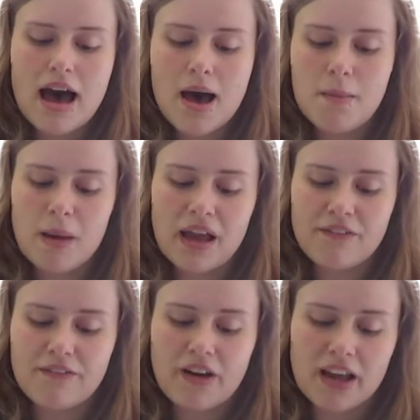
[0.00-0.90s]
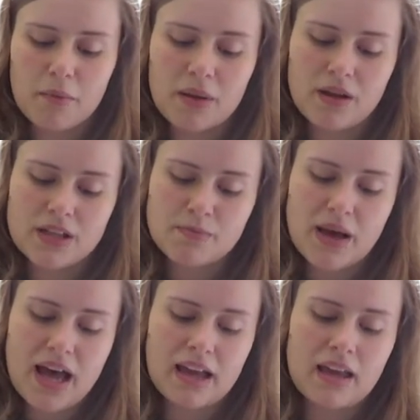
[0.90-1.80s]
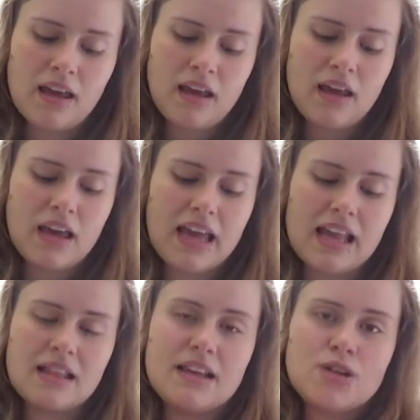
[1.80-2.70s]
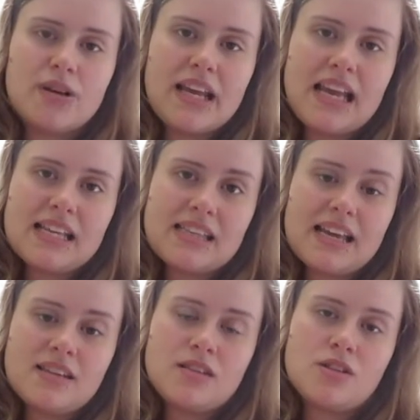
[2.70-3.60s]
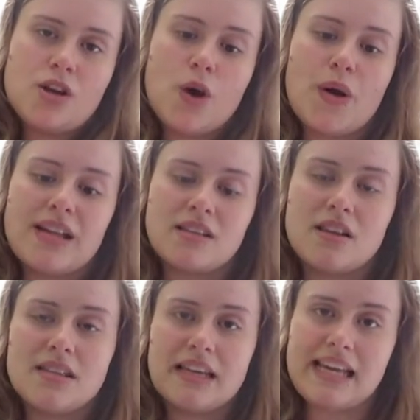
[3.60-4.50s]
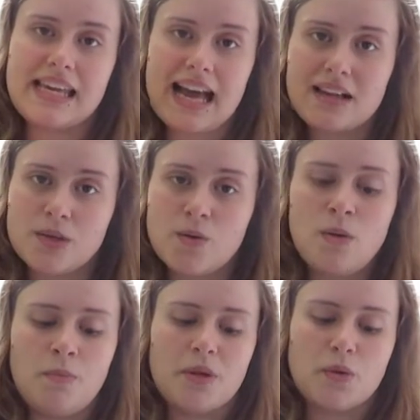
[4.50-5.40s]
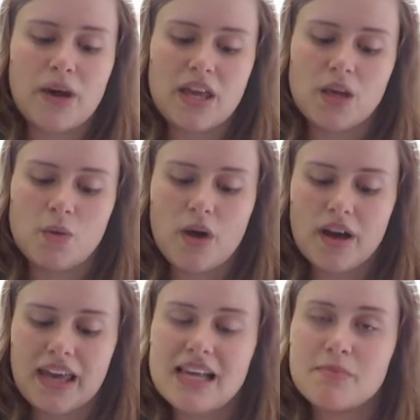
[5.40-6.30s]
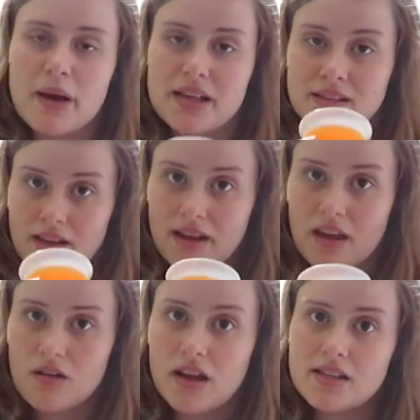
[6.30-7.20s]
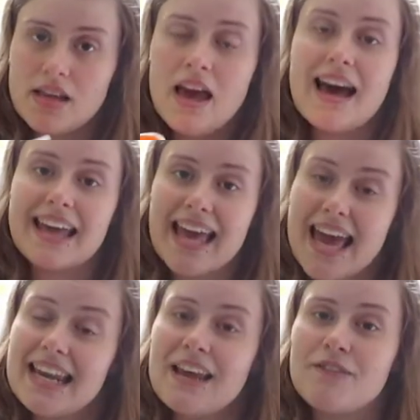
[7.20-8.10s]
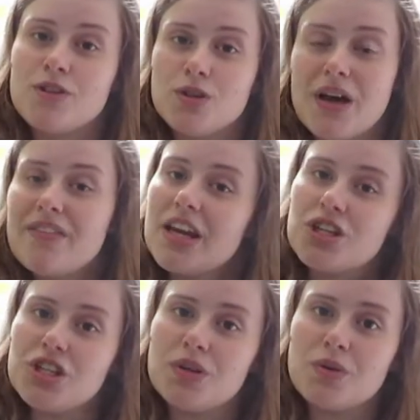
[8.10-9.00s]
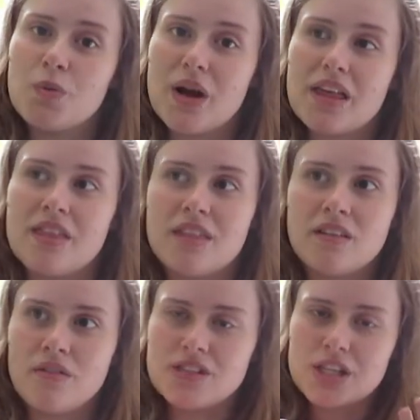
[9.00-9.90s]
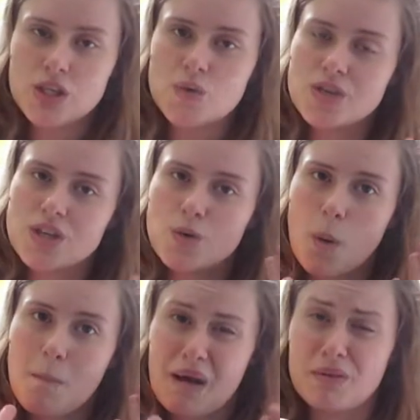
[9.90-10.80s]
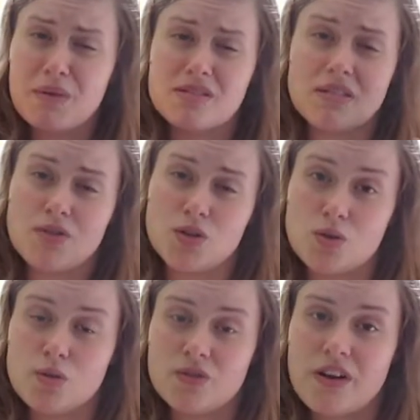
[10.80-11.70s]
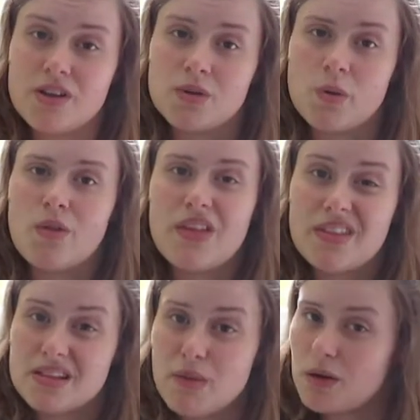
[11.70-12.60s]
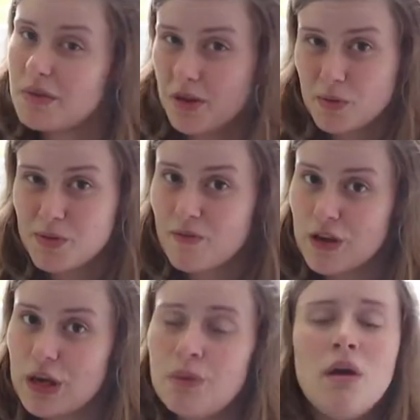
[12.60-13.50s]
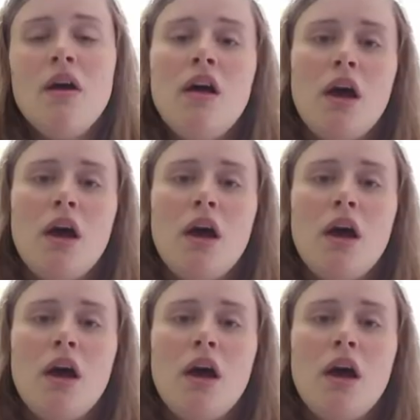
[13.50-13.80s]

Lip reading: If I can peel this back, it literally is this. So it doesn't leak at all, but the way you work it is by sucking on it. Again, if you do have an issue with obviously using your mouth muscles, if your jaw is very sore, then this might be the option for you.